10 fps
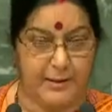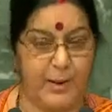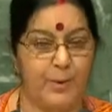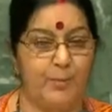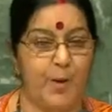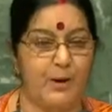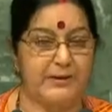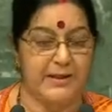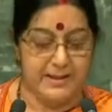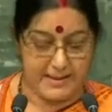the
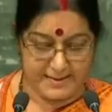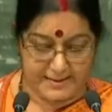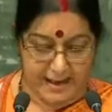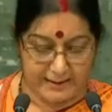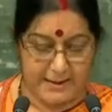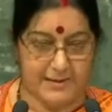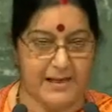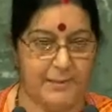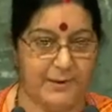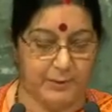success of
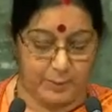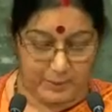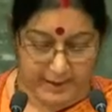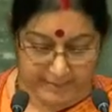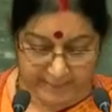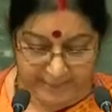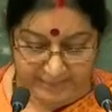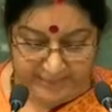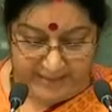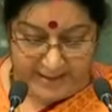this session will
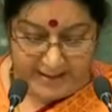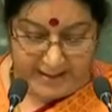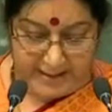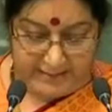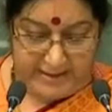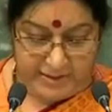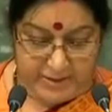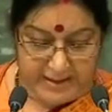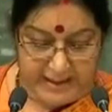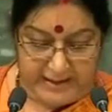be ensured.
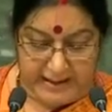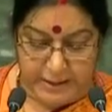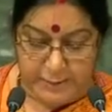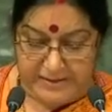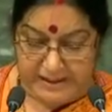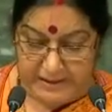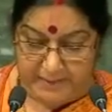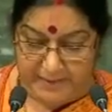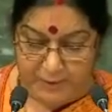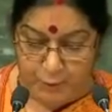
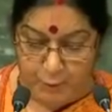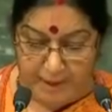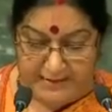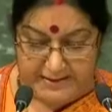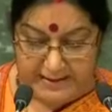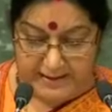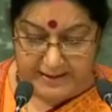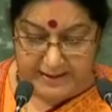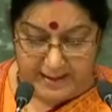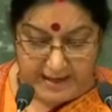Mr. President,
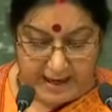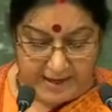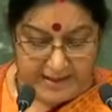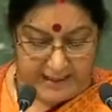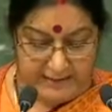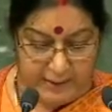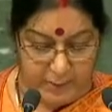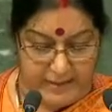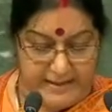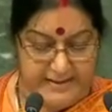the 21st
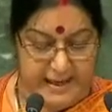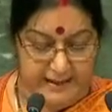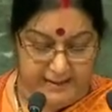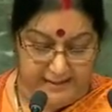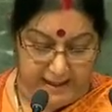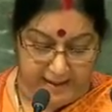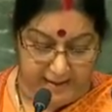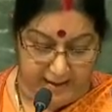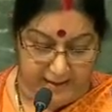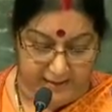century
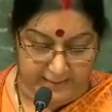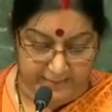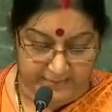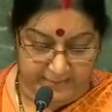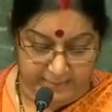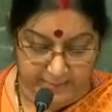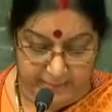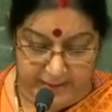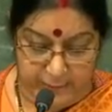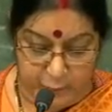has begun in the
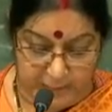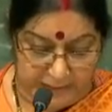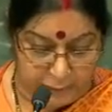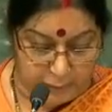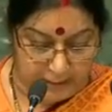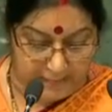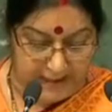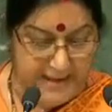shadow of turmoil.